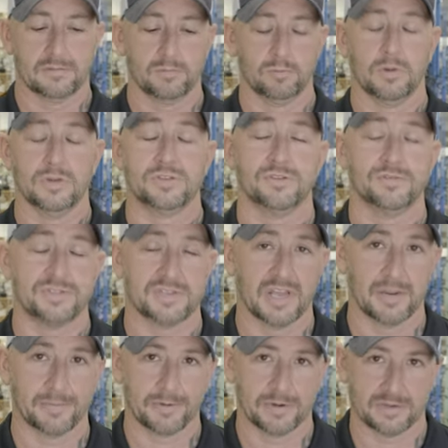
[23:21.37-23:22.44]
Once you've set
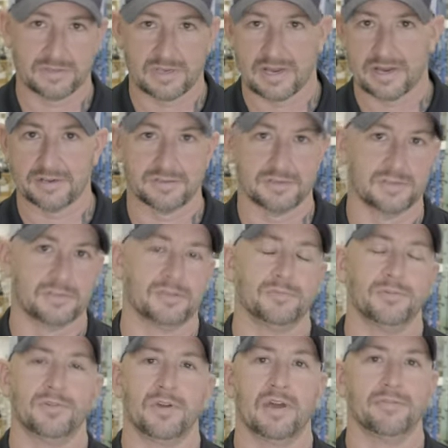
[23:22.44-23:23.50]
up your entire system,
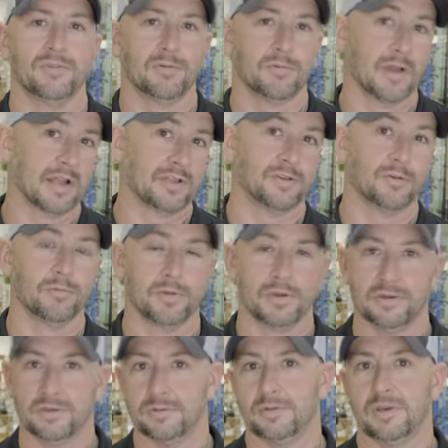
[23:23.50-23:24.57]
you have your rod, your
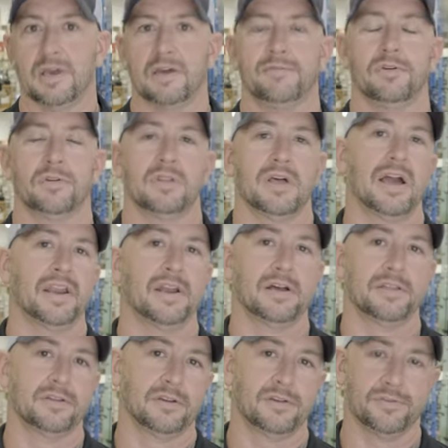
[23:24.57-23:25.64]
reel, you have your line
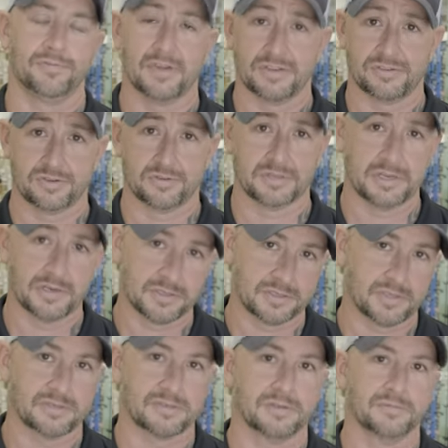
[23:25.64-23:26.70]
on there, you've got your leader
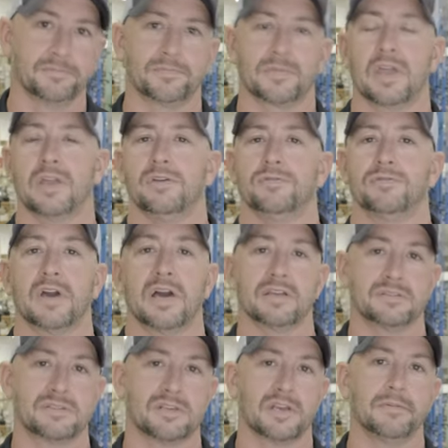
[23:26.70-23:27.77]
system, and you've
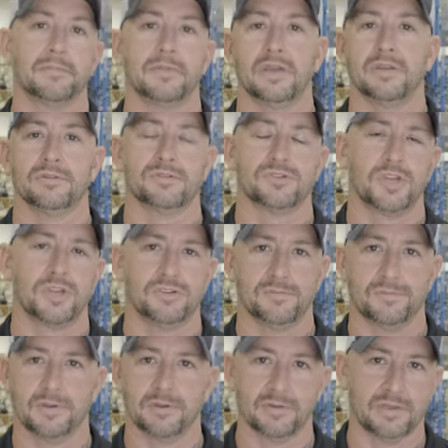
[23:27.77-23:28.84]
got some
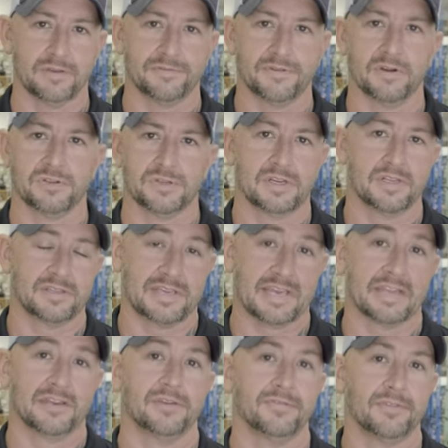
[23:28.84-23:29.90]
interchangeability function at the
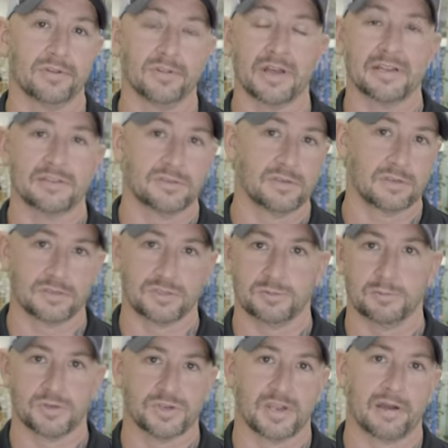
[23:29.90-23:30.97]
end of your line so you can
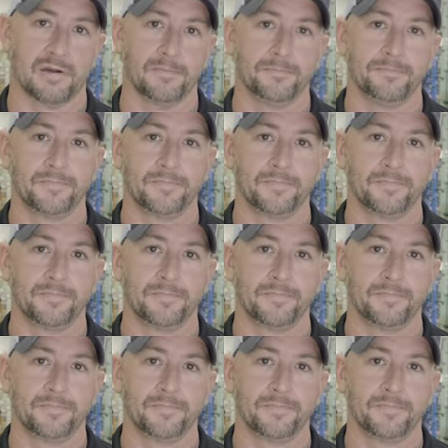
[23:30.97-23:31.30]
switch out.